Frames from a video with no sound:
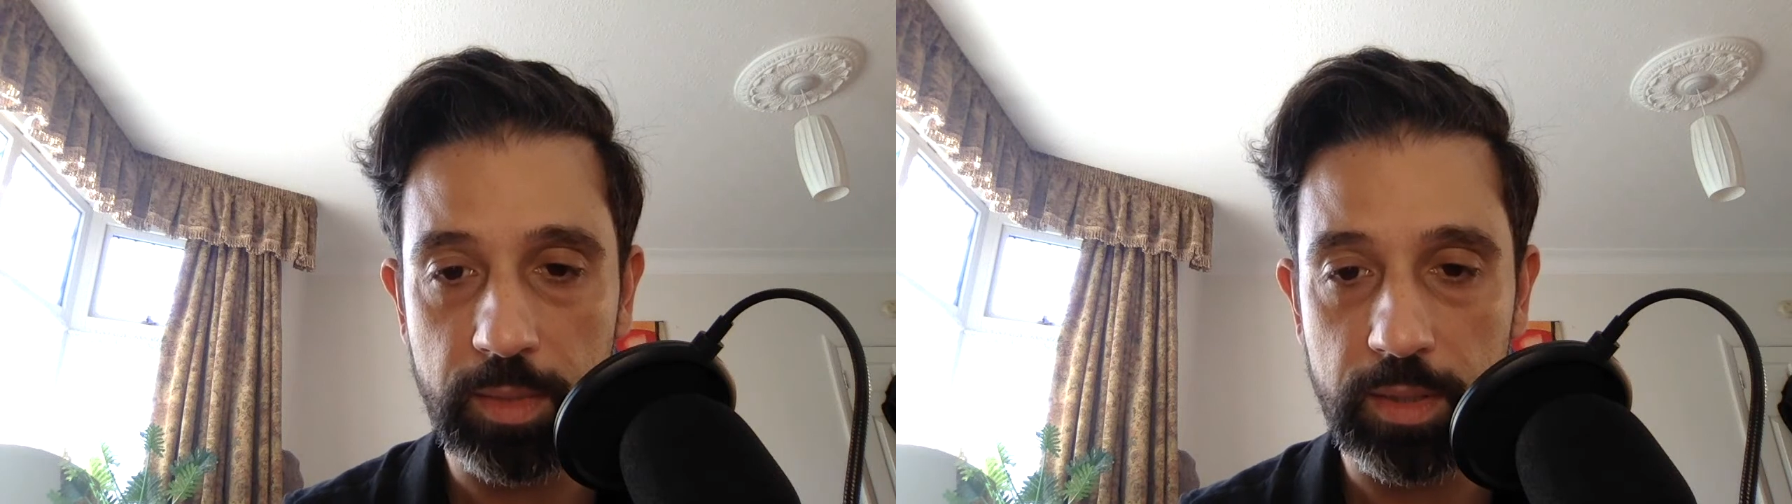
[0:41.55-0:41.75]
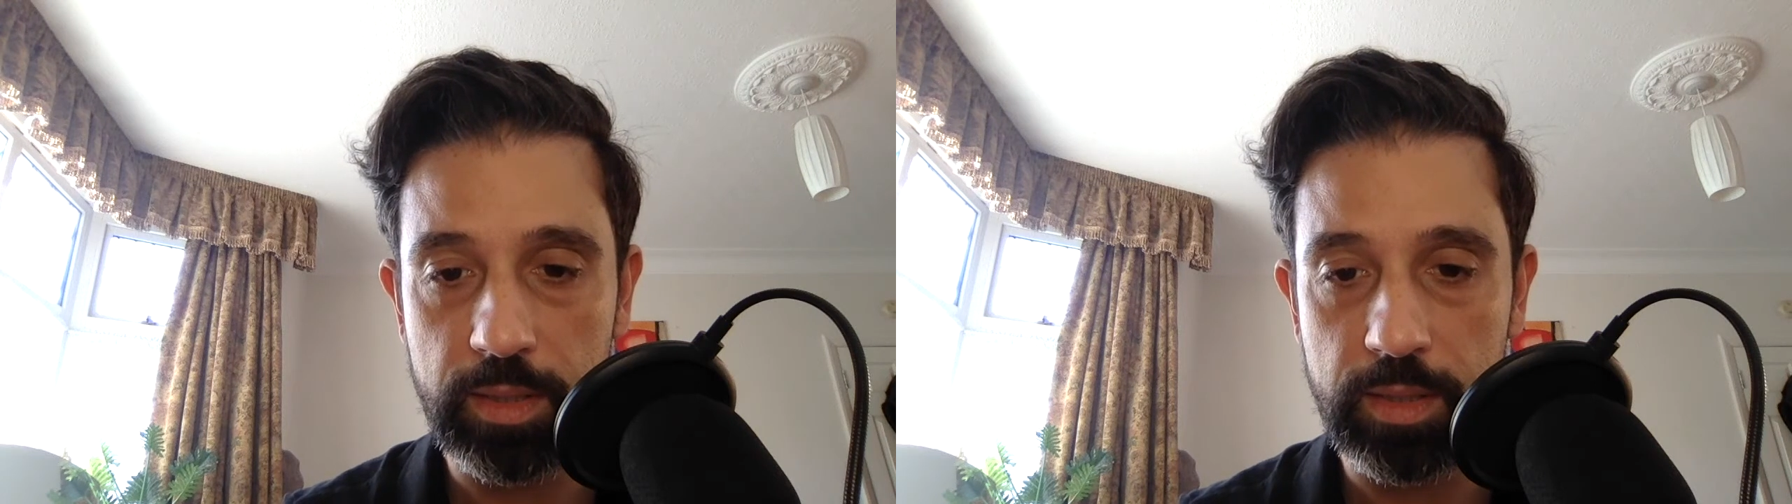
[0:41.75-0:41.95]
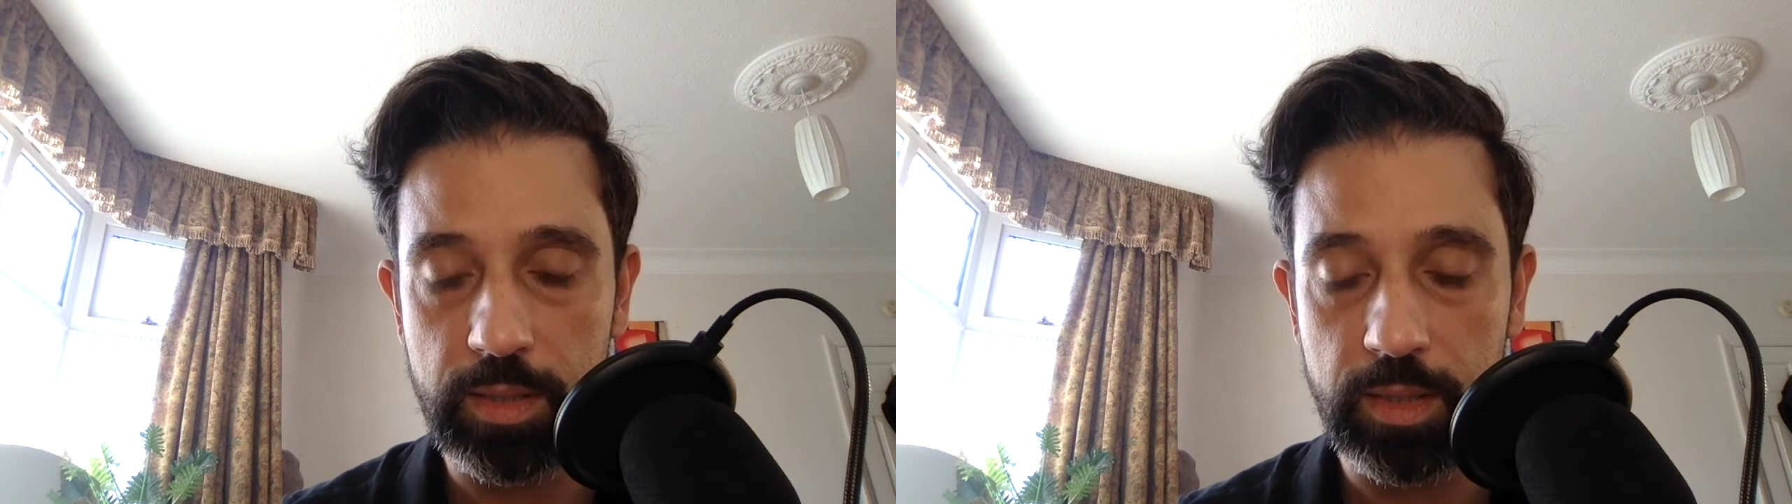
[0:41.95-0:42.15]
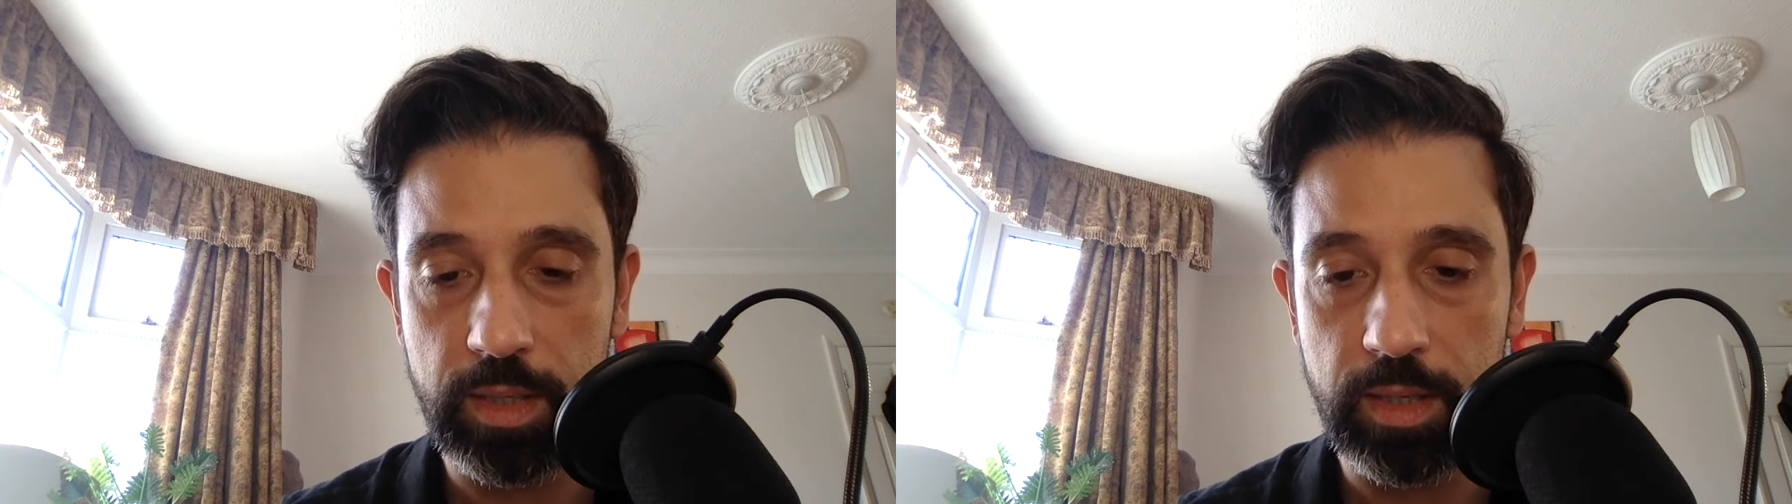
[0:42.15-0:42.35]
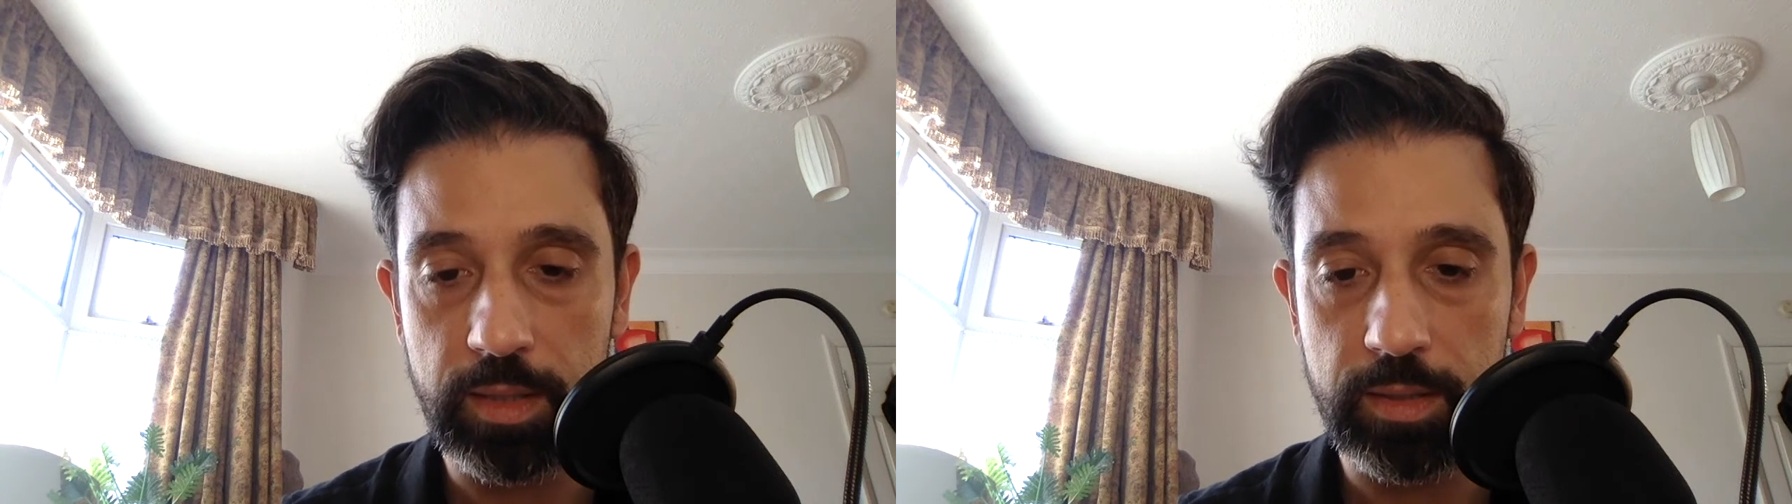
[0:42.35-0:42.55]
months
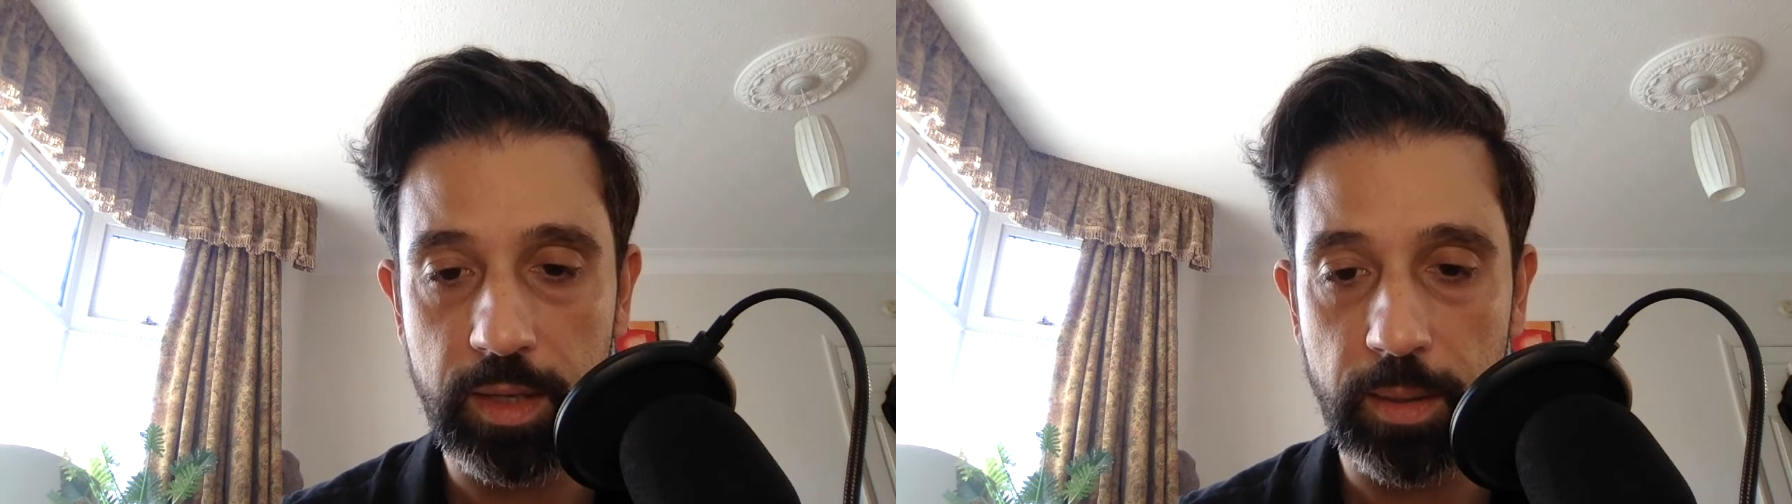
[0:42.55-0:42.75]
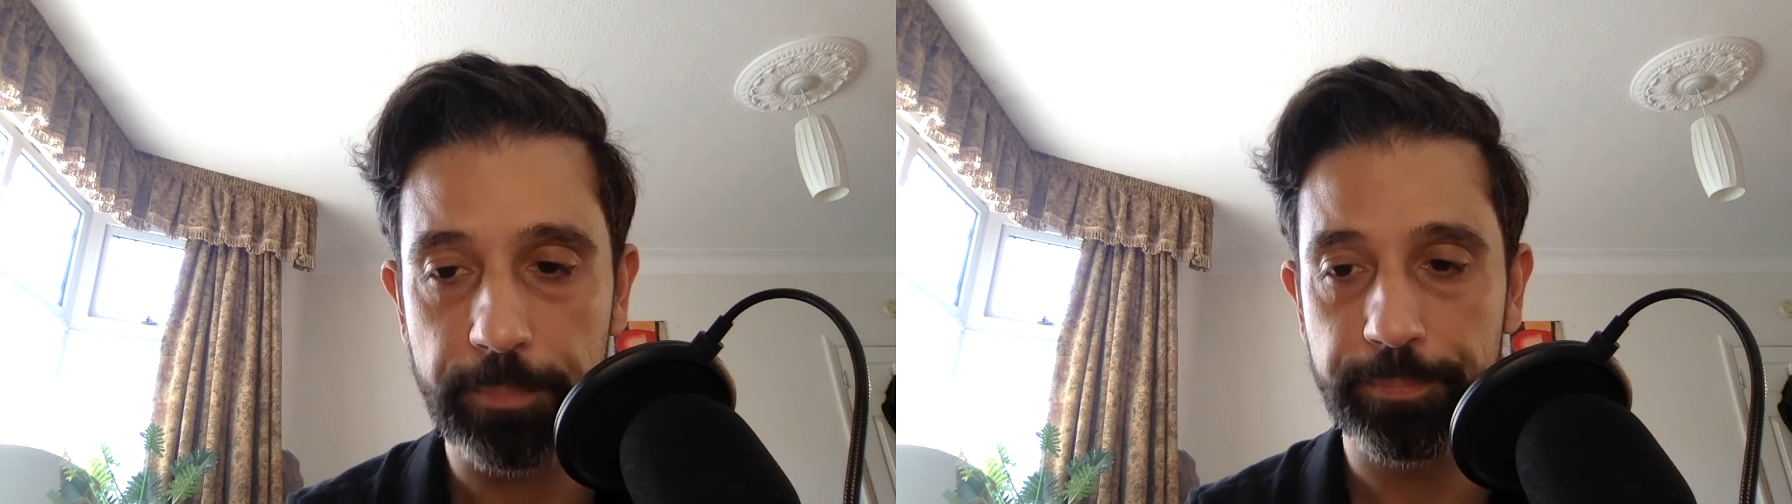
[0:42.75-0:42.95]
to come.